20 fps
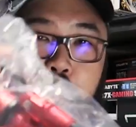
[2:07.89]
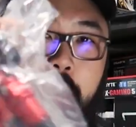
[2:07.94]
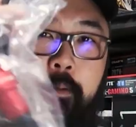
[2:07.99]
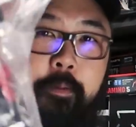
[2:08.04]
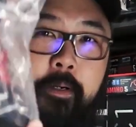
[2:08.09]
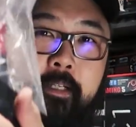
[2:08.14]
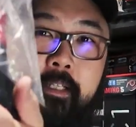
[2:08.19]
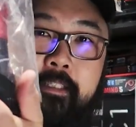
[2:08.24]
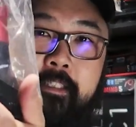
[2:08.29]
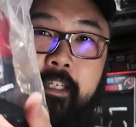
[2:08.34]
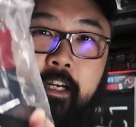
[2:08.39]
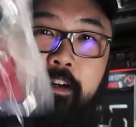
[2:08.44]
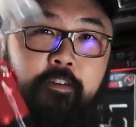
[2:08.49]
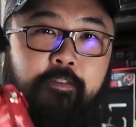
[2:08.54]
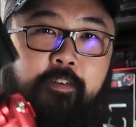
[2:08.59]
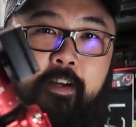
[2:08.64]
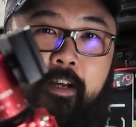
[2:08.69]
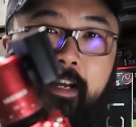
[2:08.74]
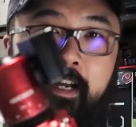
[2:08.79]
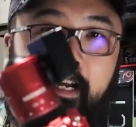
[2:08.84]
tripod
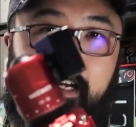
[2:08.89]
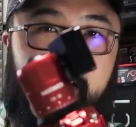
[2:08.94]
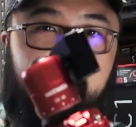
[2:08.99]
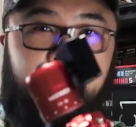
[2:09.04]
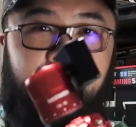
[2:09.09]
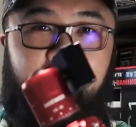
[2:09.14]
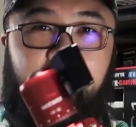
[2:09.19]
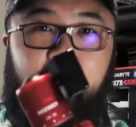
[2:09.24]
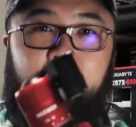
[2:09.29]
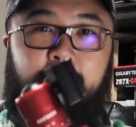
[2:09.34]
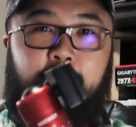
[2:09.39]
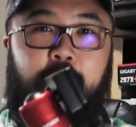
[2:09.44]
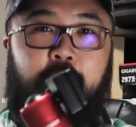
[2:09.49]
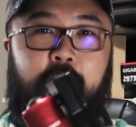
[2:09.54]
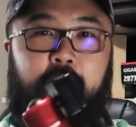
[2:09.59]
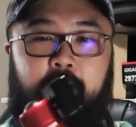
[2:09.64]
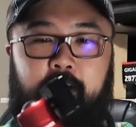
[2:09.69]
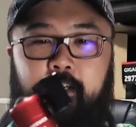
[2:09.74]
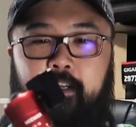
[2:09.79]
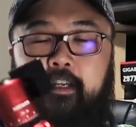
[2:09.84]
itself, out of the cover,
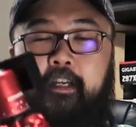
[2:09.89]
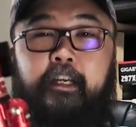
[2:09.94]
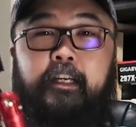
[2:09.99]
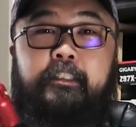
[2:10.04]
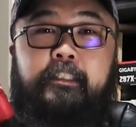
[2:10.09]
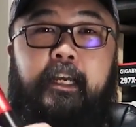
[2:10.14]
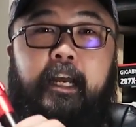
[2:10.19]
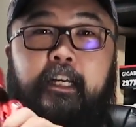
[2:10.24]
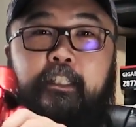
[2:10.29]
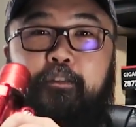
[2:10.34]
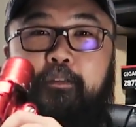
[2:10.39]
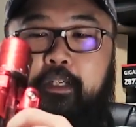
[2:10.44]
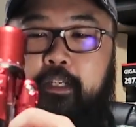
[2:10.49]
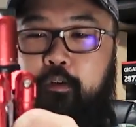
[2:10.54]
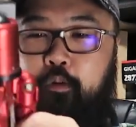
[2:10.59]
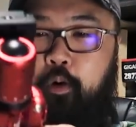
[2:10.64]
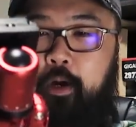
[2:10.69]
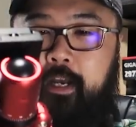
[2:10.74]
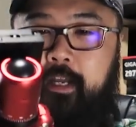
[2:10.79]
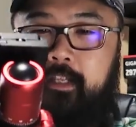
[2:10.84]
is actually
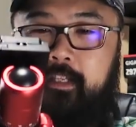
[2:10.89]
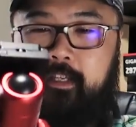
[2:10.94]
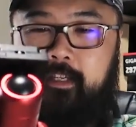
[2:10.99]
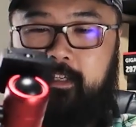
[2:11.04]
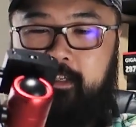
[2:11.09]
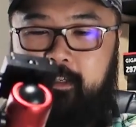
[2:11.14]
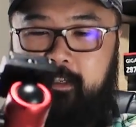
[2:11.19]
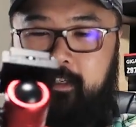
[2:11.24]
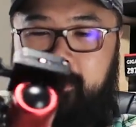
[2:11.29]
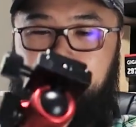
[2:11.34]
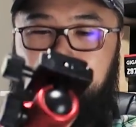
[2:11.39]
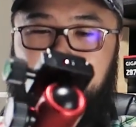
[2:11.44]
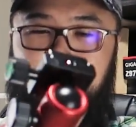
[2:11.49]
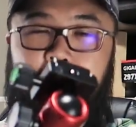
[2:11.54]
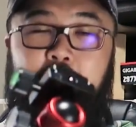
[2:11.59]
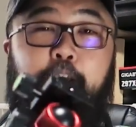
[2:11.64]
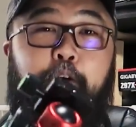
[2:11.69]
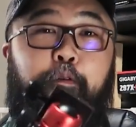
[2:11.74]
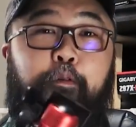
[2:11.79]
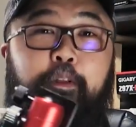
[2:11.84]
quite
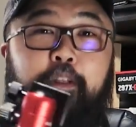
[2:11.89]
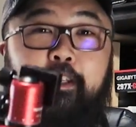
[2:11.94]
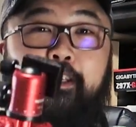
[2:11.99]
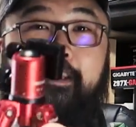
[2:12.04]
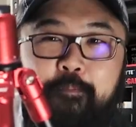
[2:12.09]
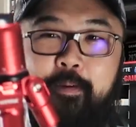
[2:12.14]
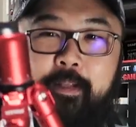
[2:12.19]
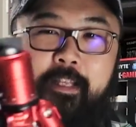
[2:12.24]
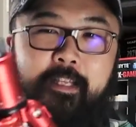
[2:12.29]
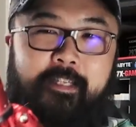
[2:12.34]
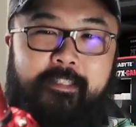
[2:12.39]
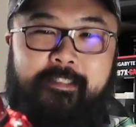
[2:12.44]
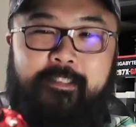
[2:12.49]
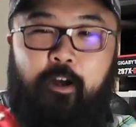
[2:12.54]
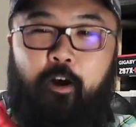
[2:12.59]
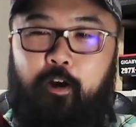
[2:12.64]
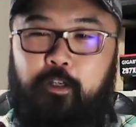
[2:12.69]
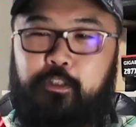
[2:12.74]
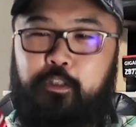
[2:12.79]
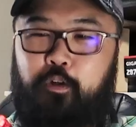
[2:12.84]
cute, but it is
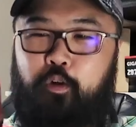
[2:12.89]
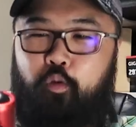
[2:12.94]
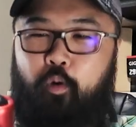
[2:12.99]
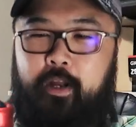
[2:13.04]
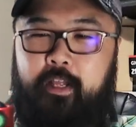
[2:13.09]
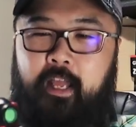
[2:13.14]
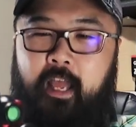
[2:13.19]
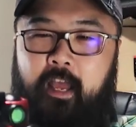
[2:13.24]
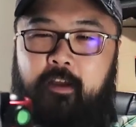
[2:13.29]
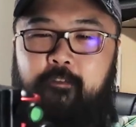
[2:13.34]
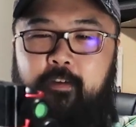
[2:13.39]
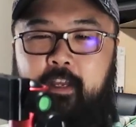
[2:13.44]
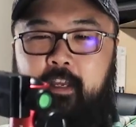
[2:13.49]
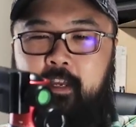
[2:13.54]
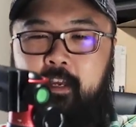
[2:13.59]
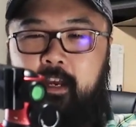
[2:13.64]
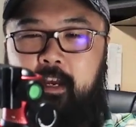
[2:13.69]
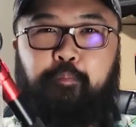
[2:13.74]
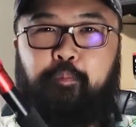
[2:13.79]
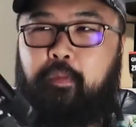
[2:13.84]
also quite
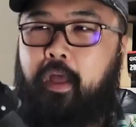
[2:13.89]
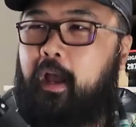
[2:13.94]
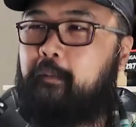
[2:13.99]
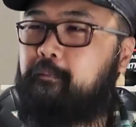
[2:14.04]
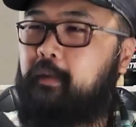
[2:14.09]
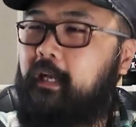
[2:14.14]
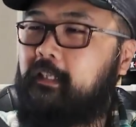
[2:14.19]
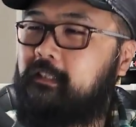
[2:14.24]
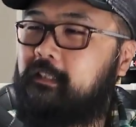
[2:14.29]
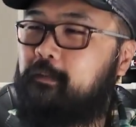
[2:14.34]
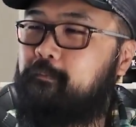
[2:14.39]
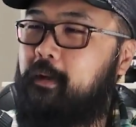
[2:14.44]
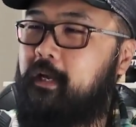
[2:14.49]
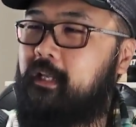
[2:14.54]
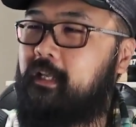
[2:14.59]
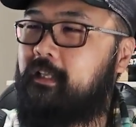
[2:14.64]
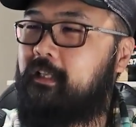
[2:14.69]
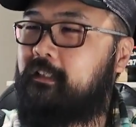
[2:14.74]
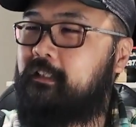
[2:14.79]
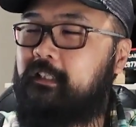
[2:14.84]
heavy. I'm
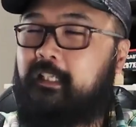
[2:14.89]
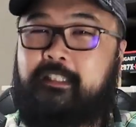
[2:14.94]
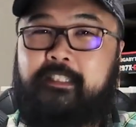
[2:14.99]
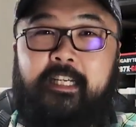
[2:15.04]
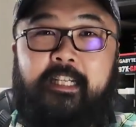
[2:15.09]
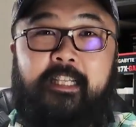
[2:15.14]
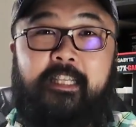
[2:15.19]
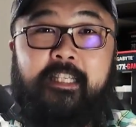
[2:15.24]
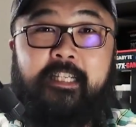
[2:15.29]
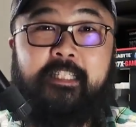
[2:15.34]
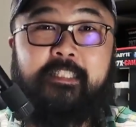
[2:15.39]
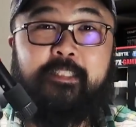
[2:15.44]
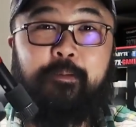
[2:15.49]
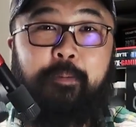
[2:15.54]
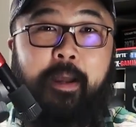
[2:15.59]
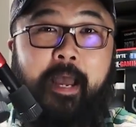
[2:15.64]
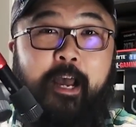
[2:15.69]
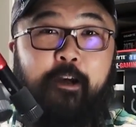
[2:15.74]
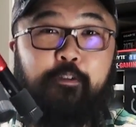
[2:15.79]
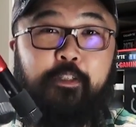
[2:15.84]
guesstimating this thing's at least
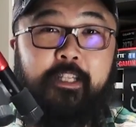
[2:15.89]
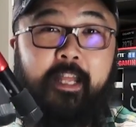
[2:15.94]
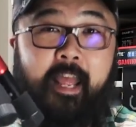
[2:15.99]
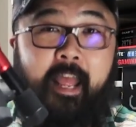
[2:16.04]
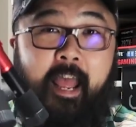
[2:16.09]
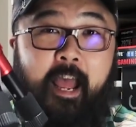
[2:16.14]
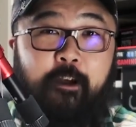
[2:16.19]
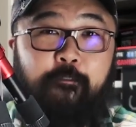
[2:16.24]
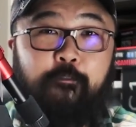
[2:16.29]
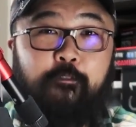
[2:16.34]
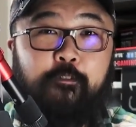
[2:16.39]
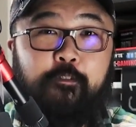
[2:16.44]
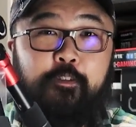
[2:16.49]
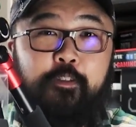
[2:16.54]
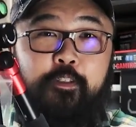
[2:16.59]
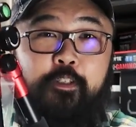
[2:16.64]
1.5 pounds